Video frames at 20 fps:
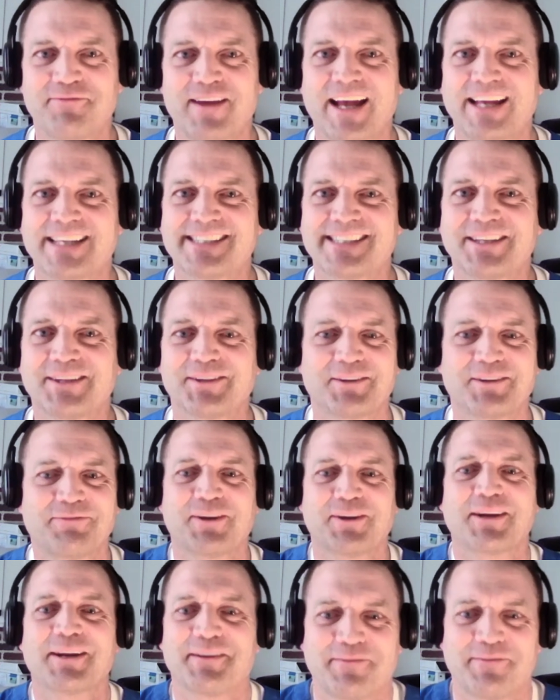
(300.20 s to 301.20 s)
vascular if
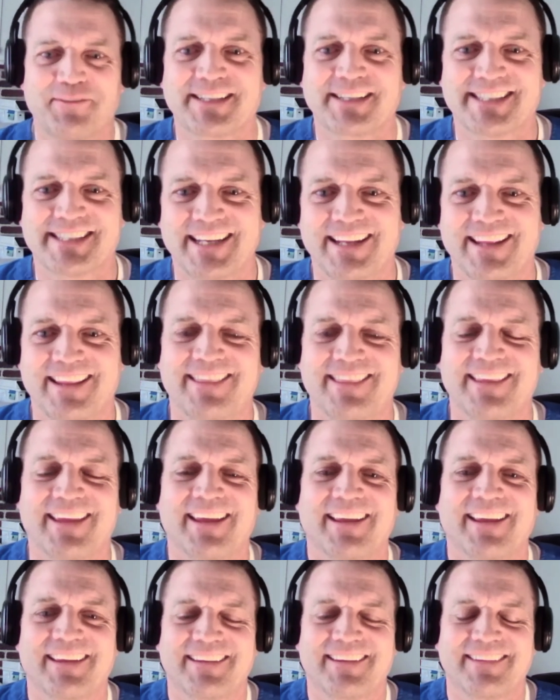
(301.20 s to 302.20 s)
you're going to fix
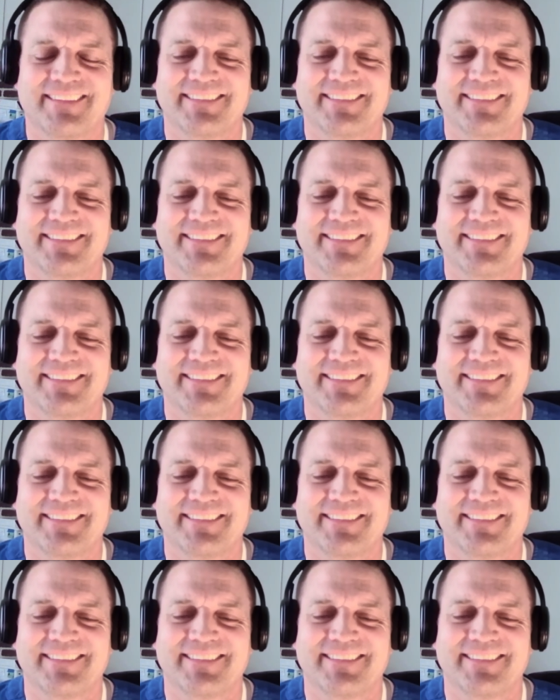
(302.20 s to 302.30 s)
anything.